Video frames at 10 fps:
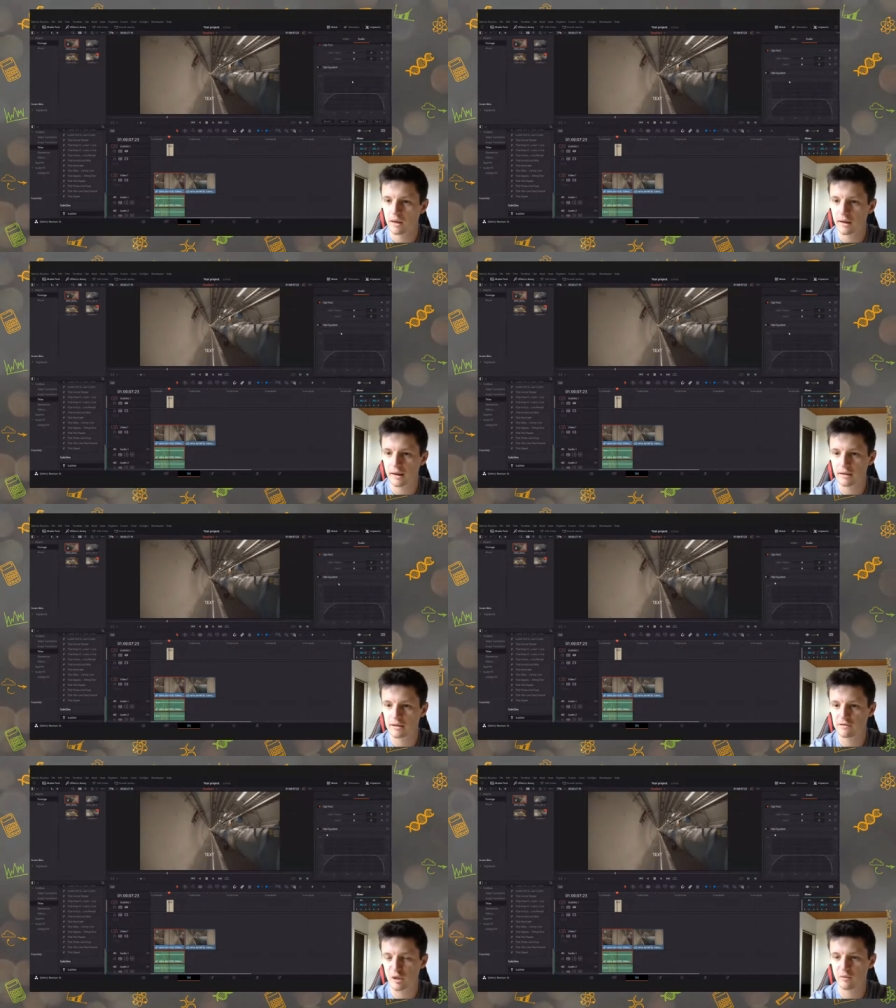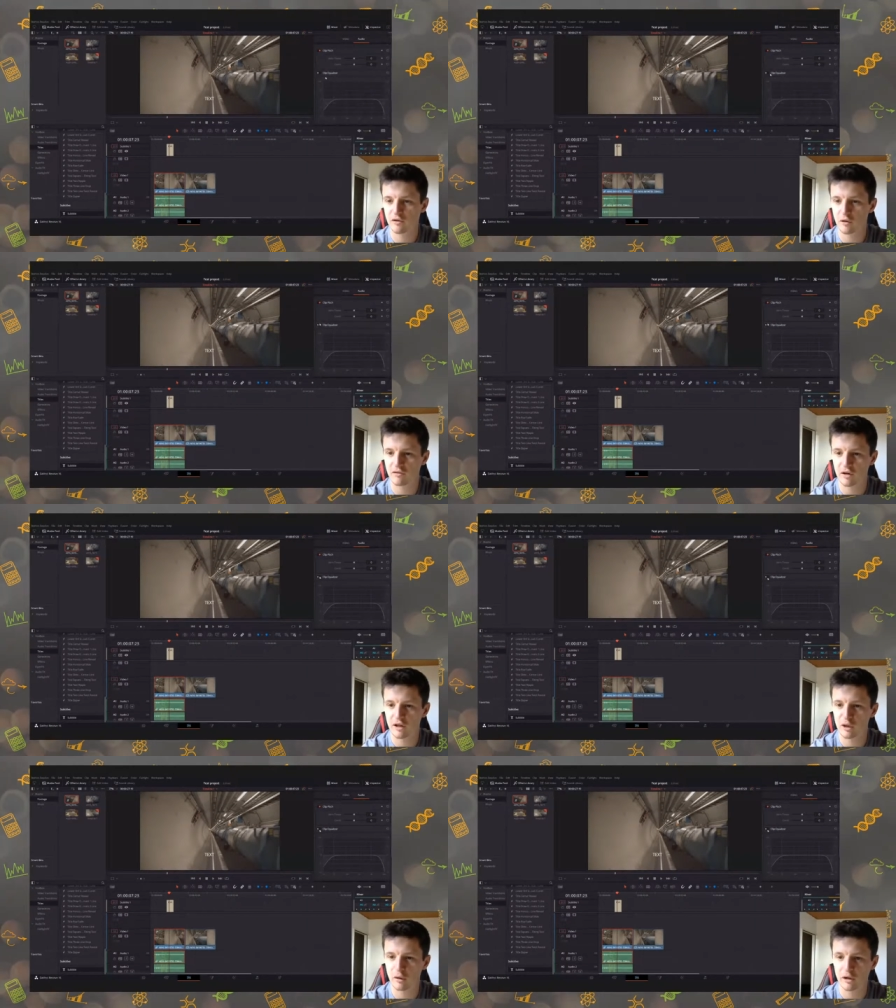and if some of you have
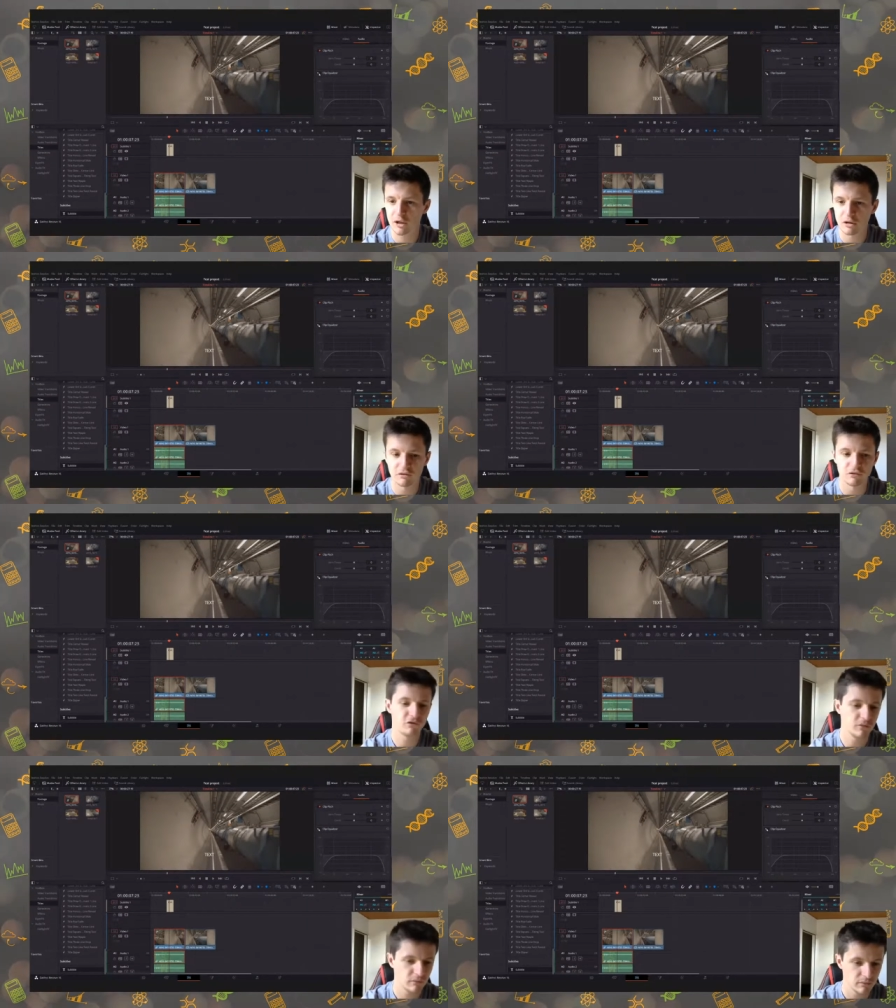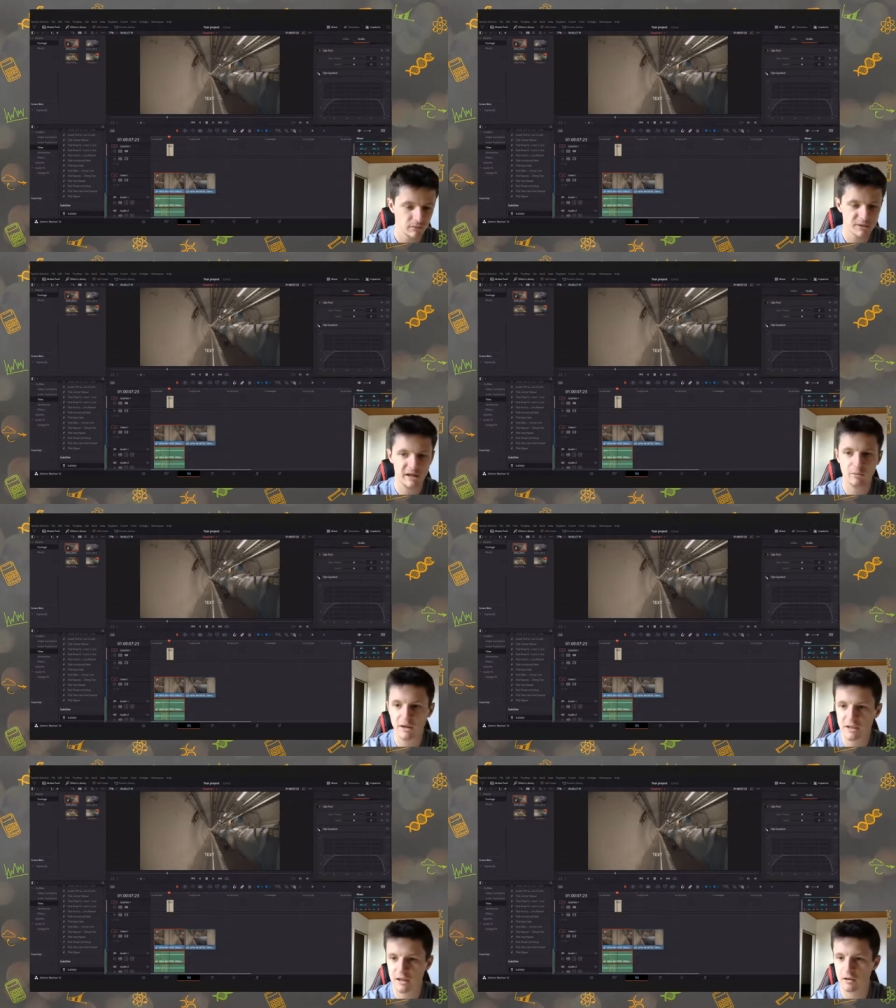any knowledge of sound
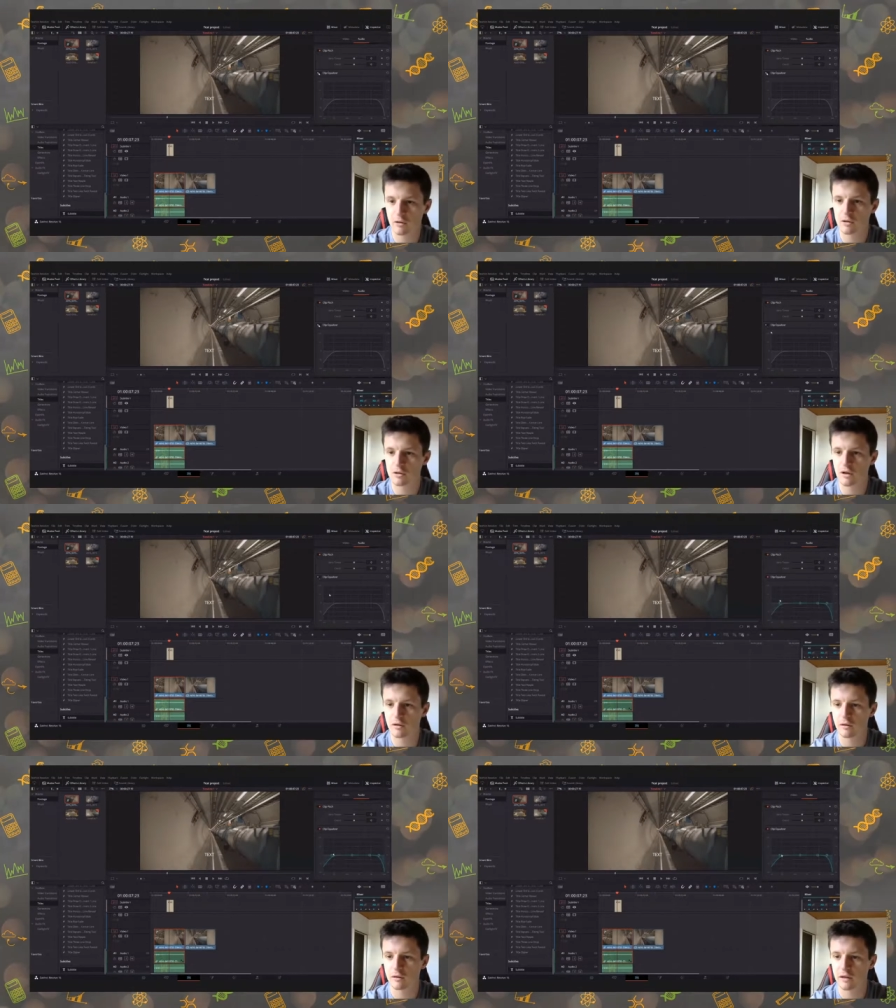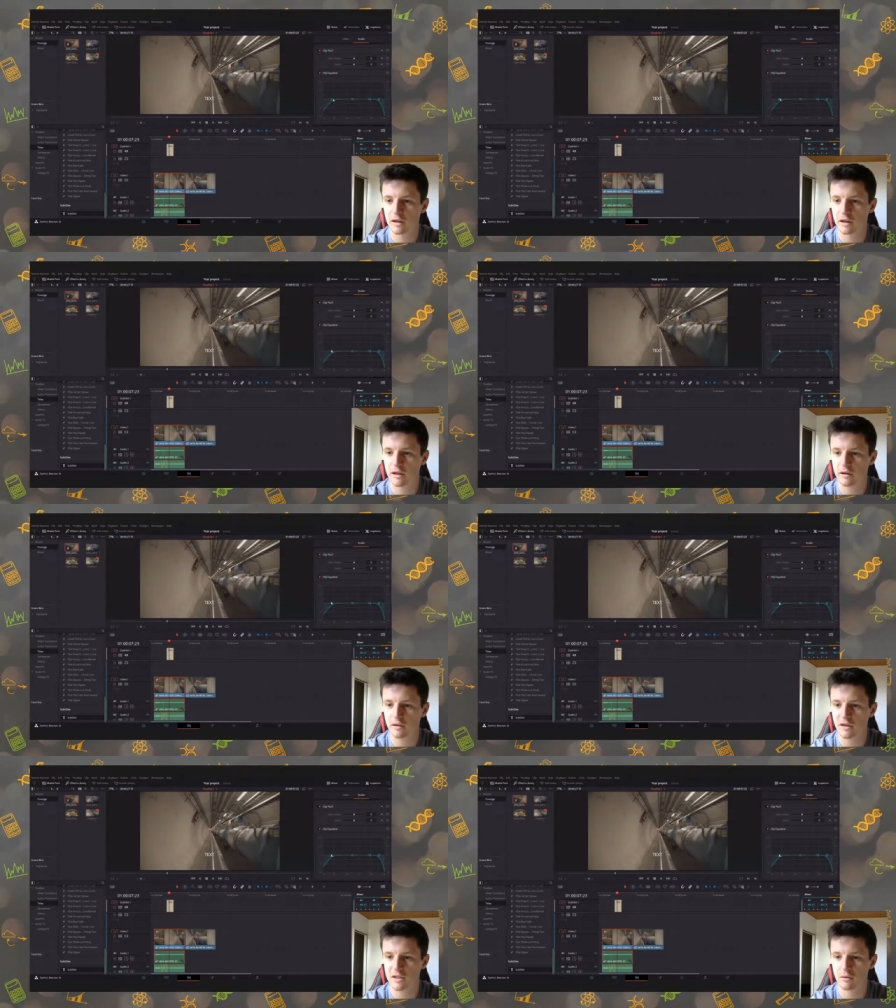mixing, you can do that all in here.
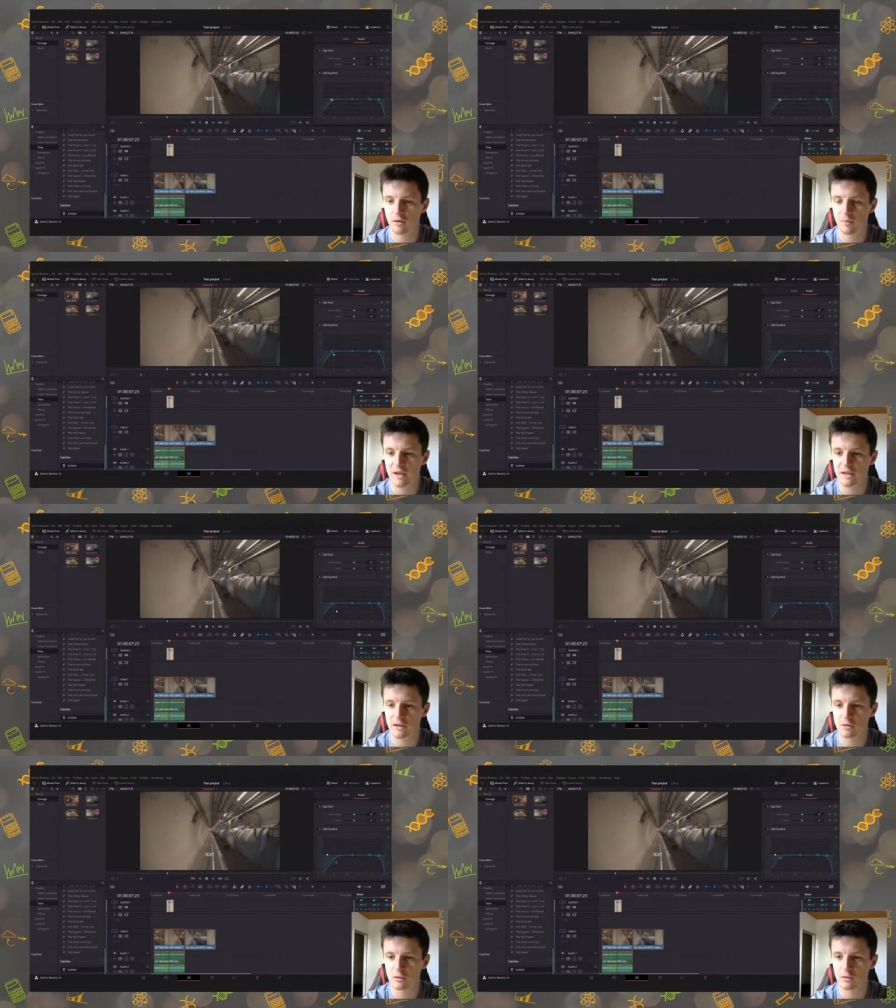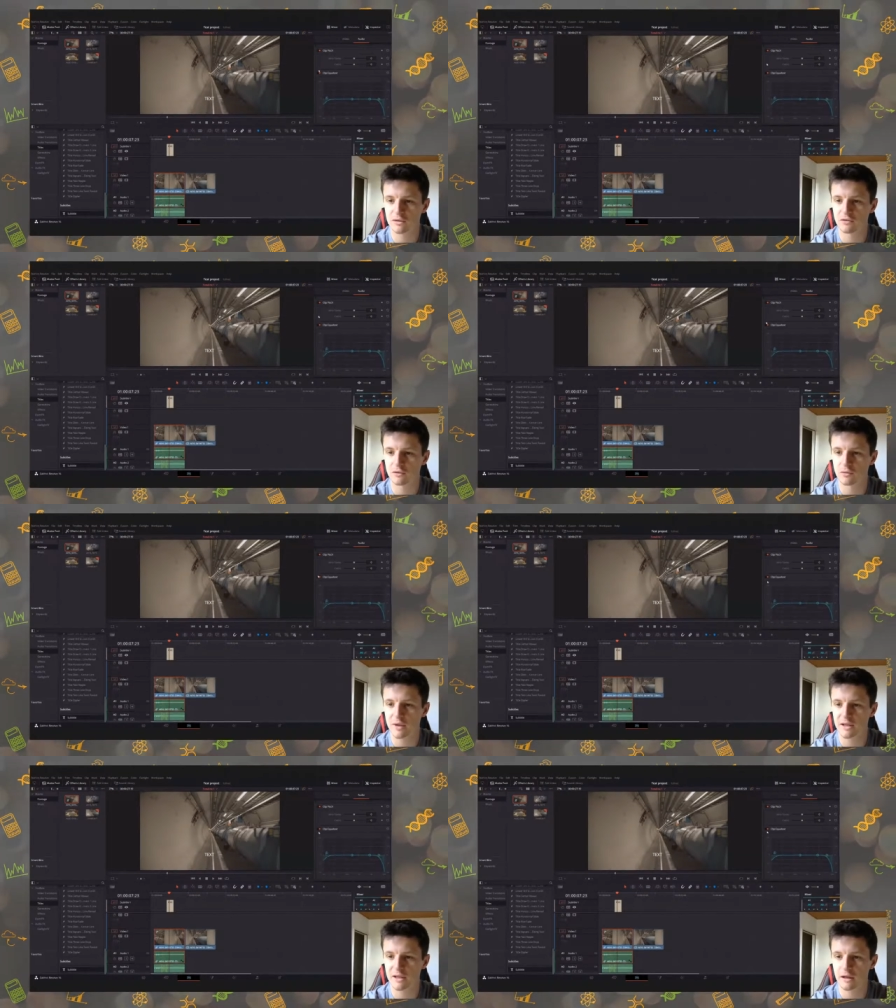These are all the basic tools for
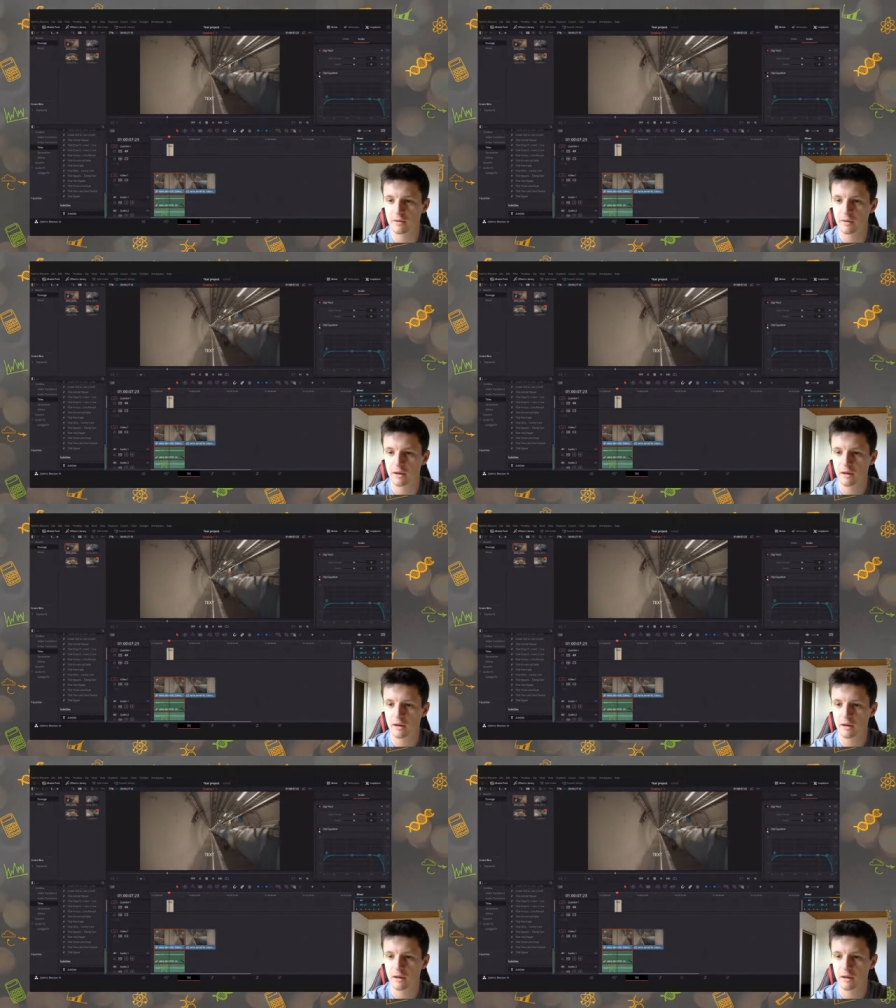mixing.